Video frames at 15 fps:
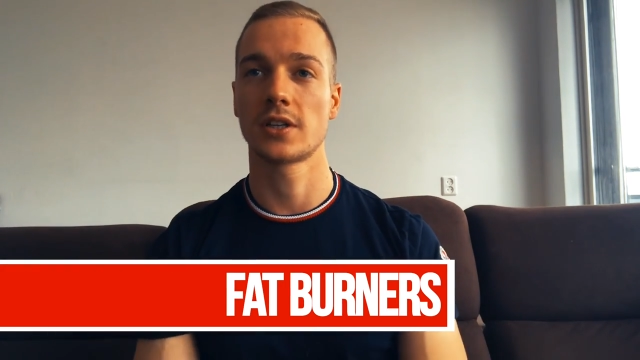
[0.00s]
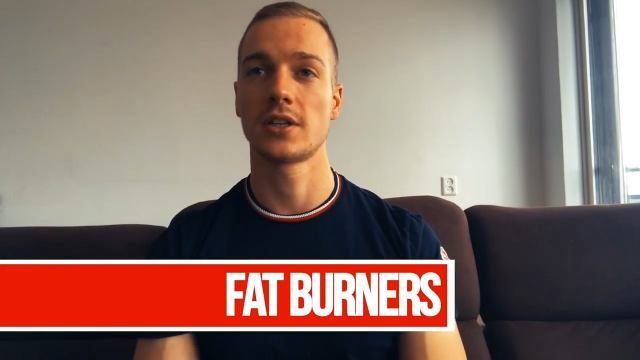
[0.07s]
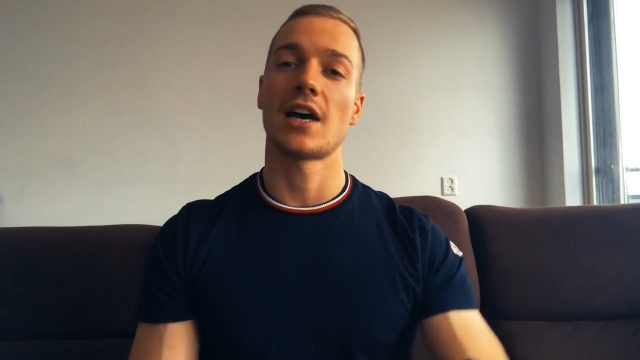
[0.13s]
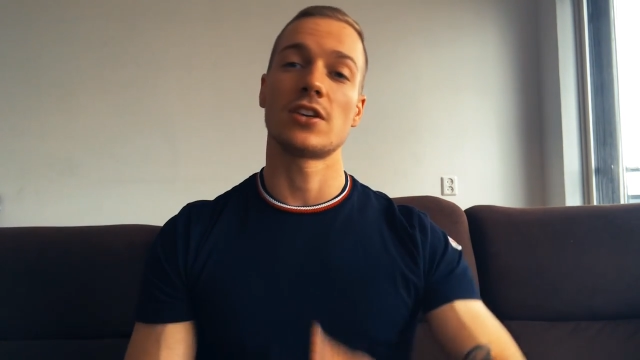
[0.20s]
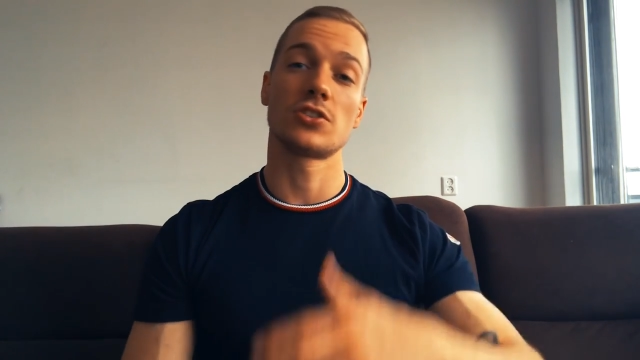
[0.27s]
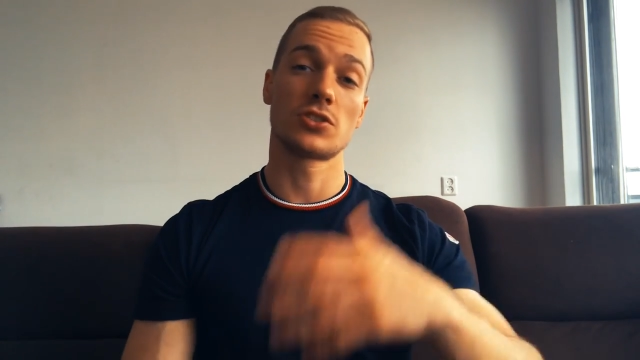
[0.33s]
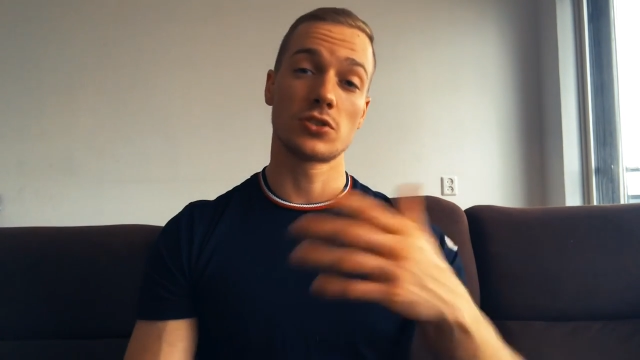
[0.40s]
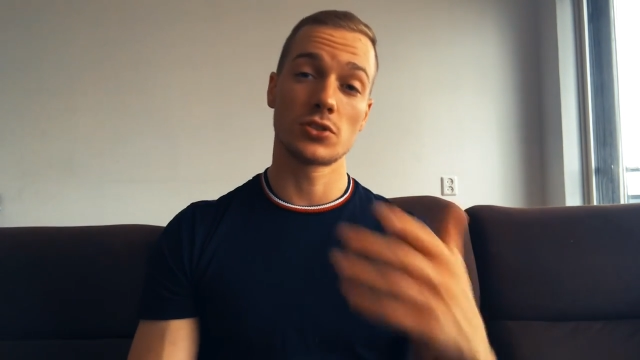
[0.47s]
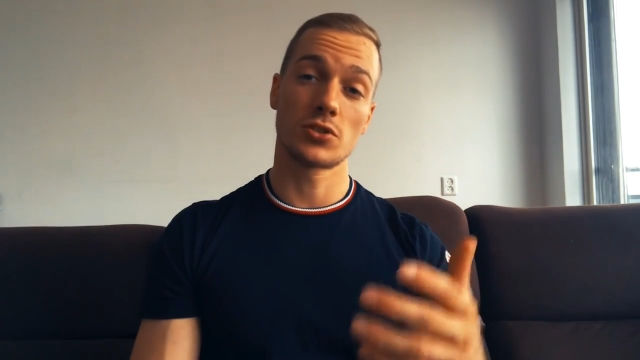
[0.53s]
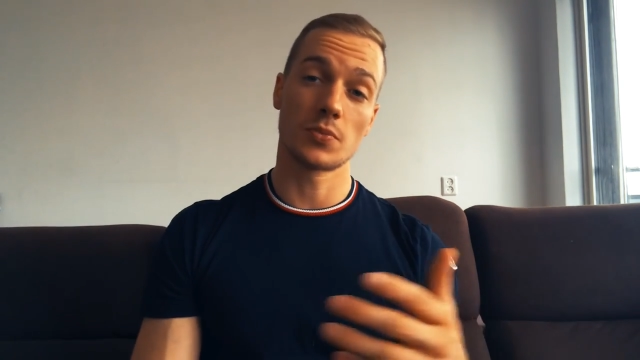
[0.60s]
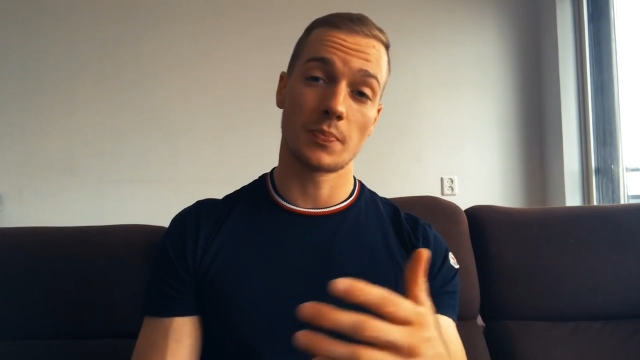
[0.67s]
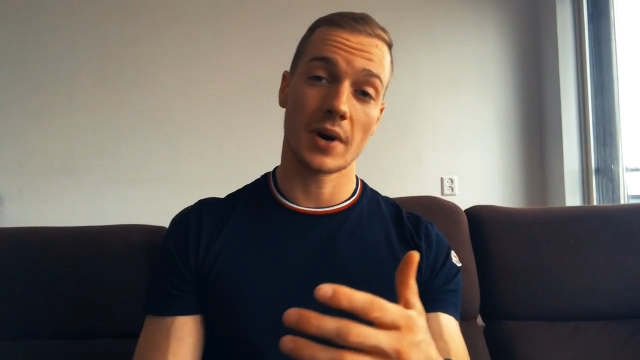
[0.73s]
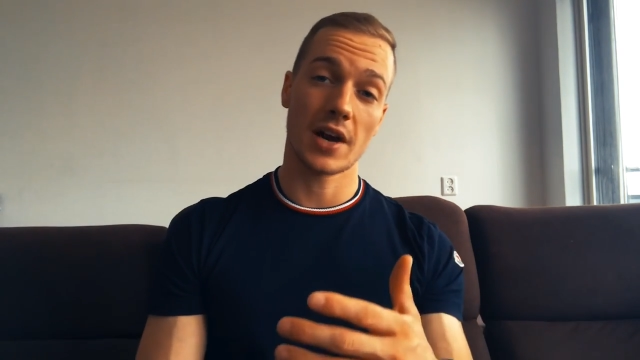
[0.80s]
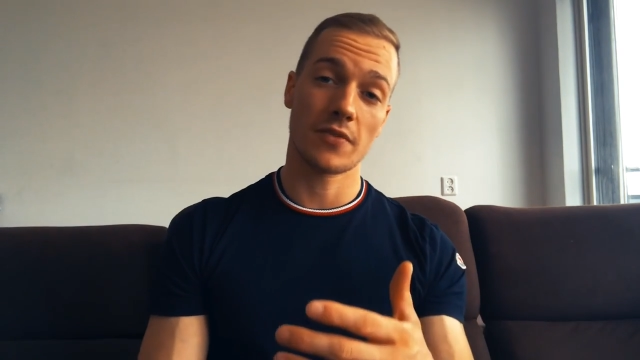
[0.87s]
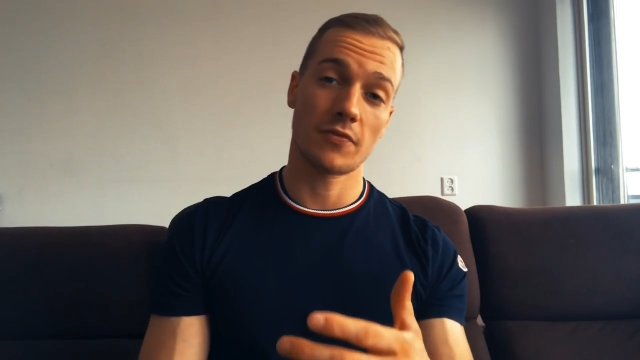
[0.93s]
And should you
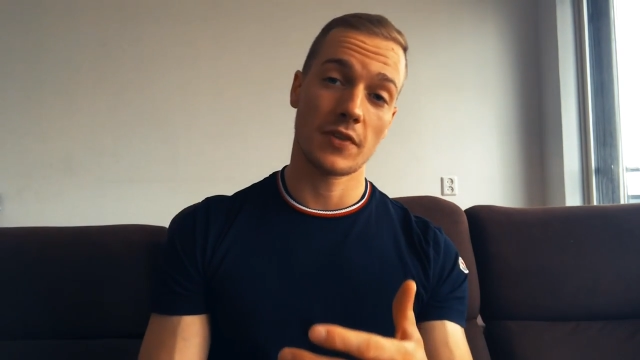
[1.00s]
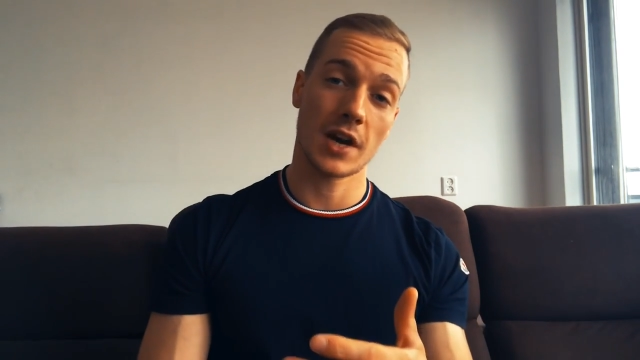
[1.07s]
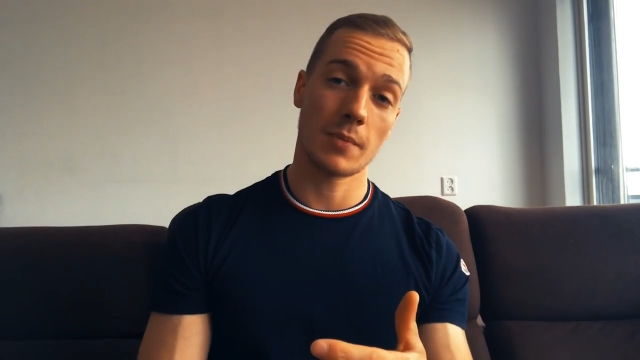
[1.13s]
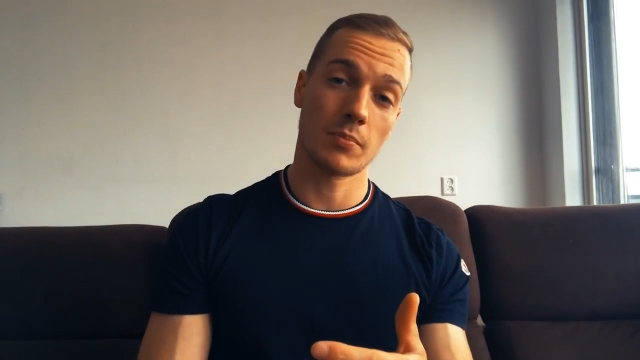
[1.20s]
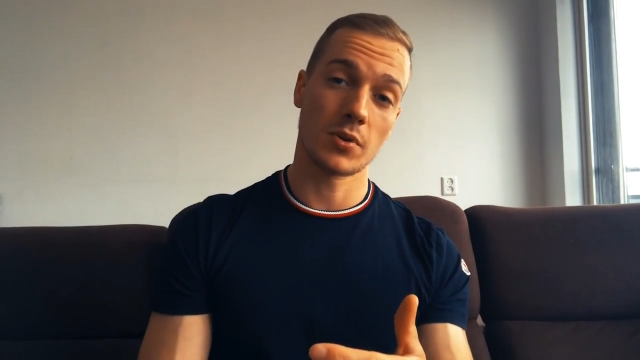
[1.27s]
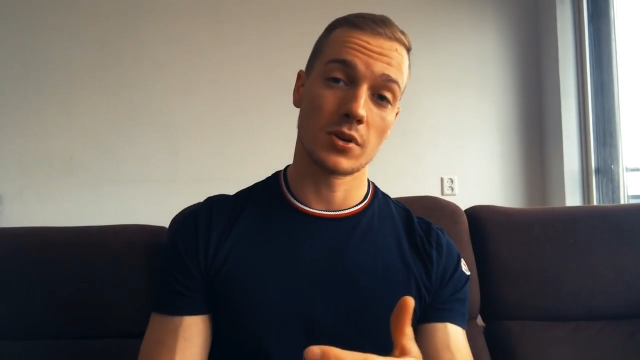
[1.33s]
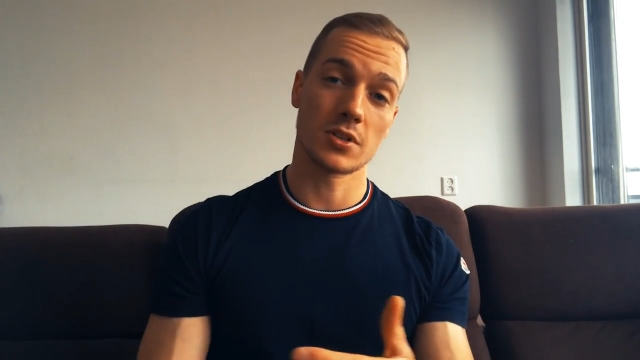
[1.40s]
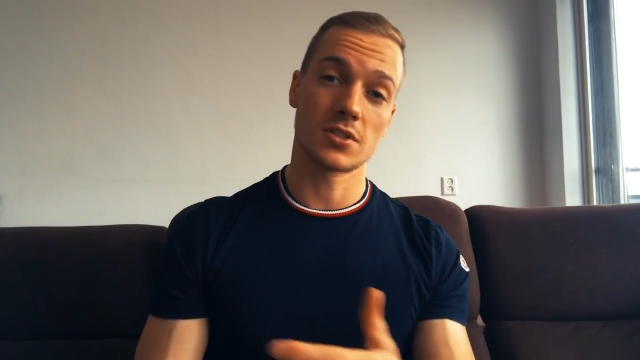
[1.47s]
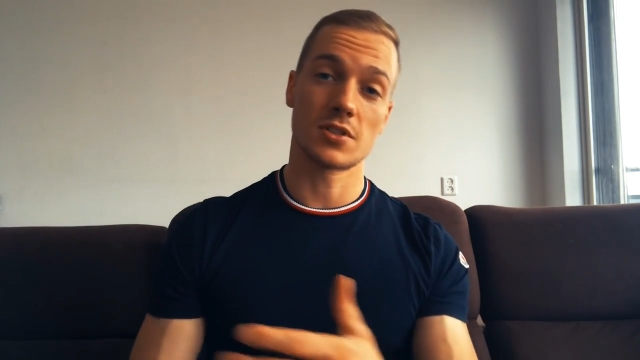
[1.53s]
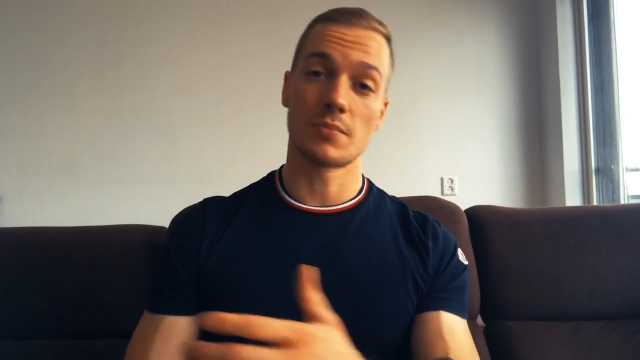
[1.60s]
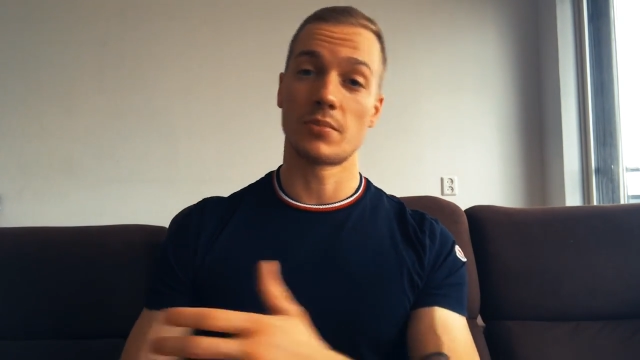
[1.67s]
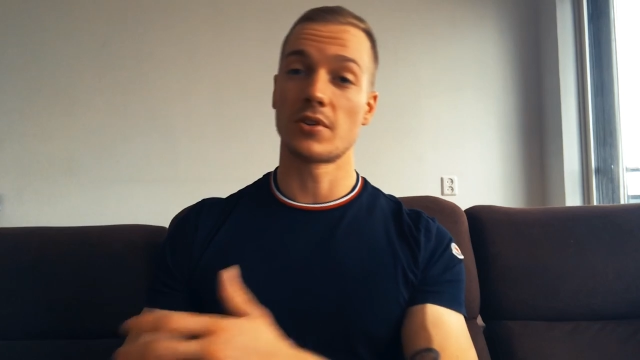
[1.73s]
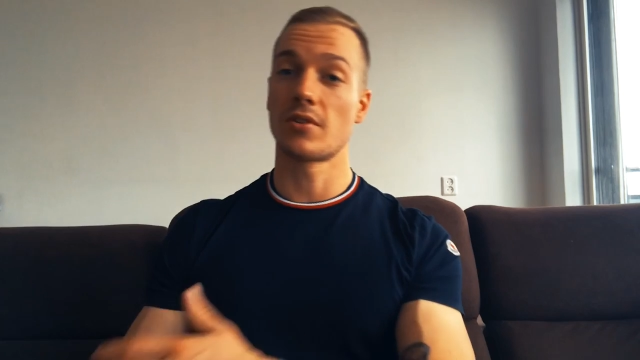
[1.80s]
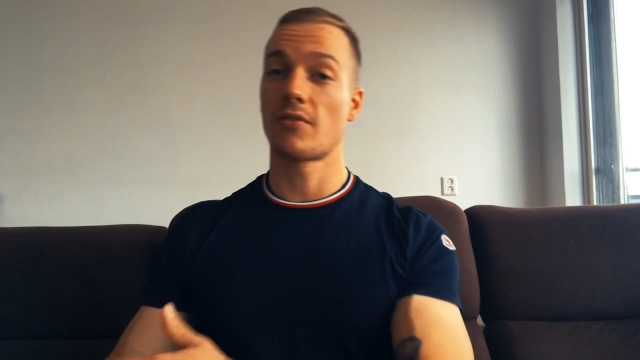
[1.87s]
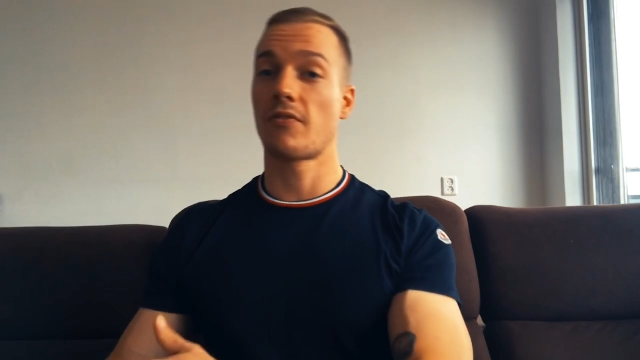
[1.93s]
buy fat burners to
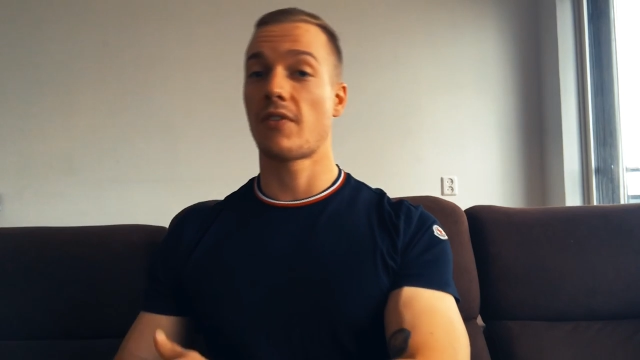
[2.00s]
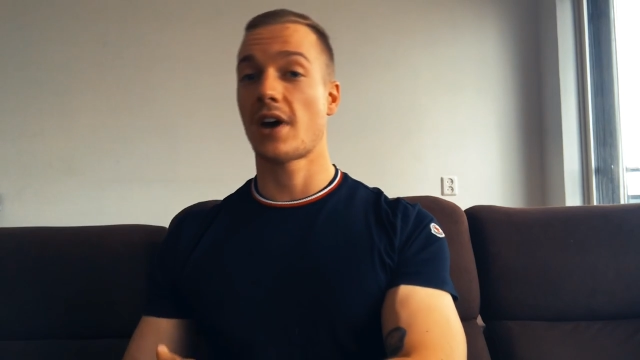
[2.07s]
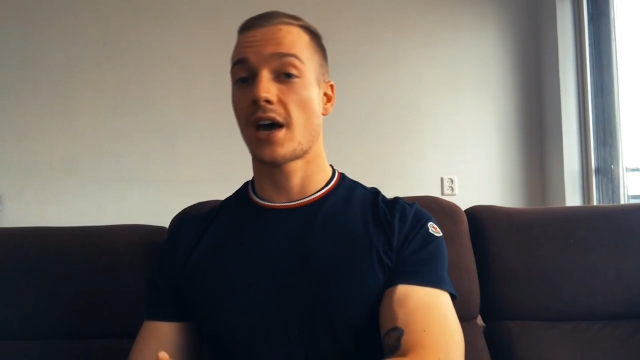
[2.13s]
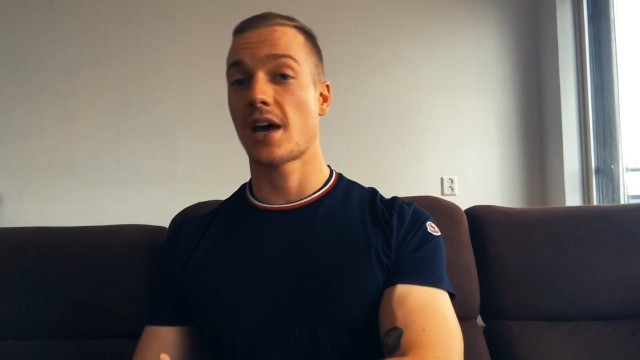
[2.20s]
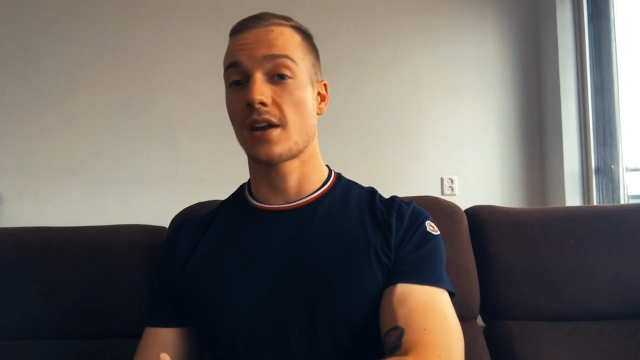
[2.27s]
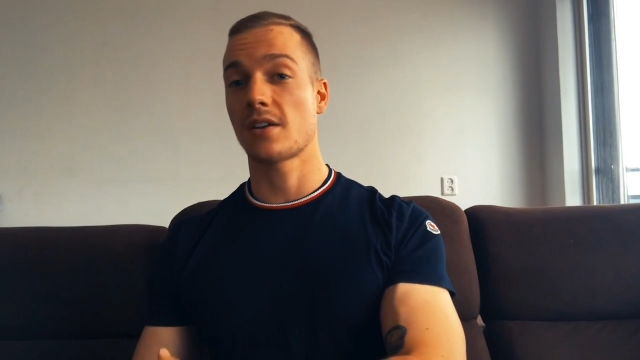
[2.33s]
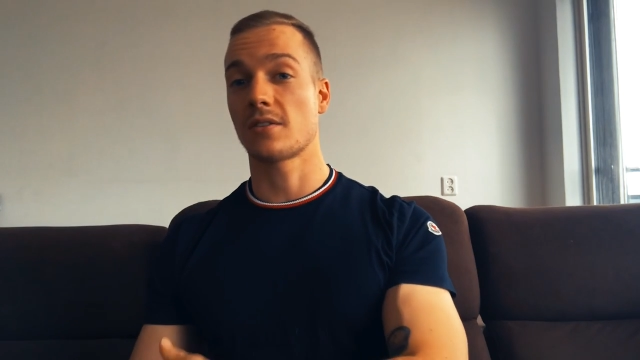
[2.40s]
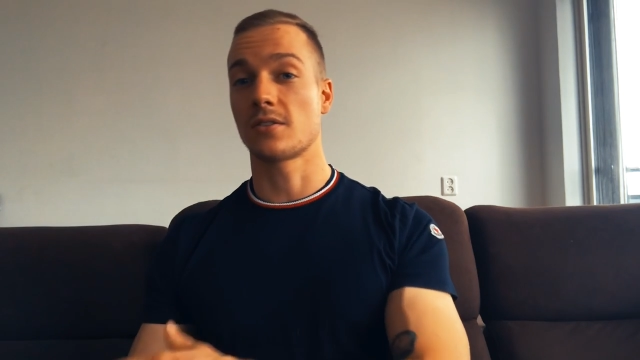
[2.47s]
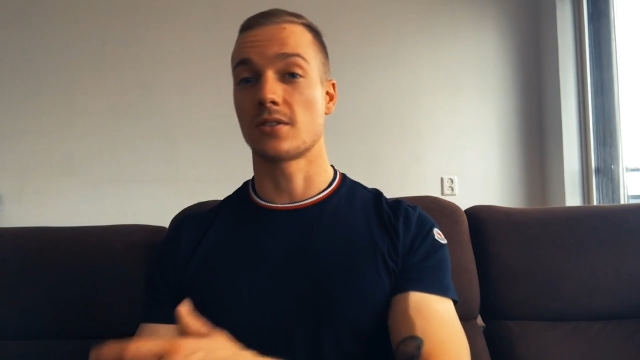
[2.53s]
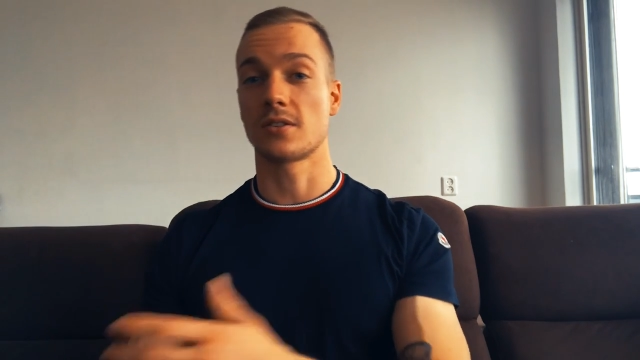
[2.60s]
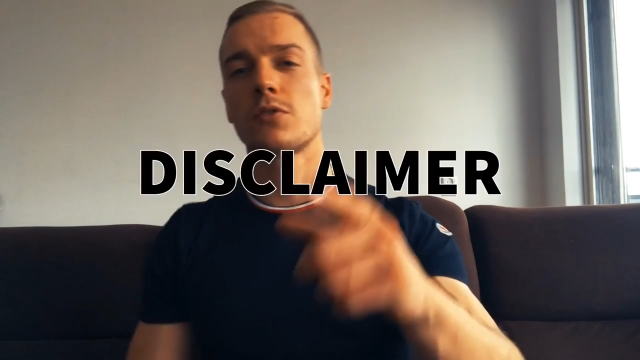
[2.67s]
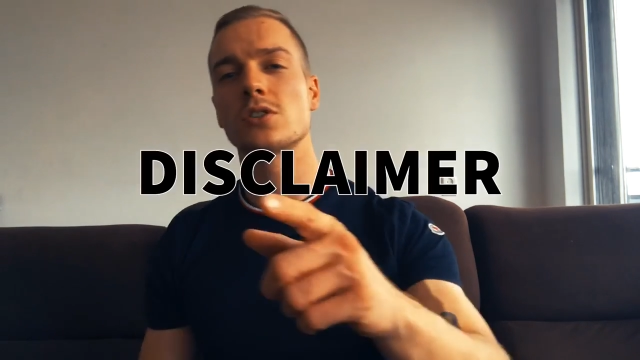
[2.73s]
burn fat or...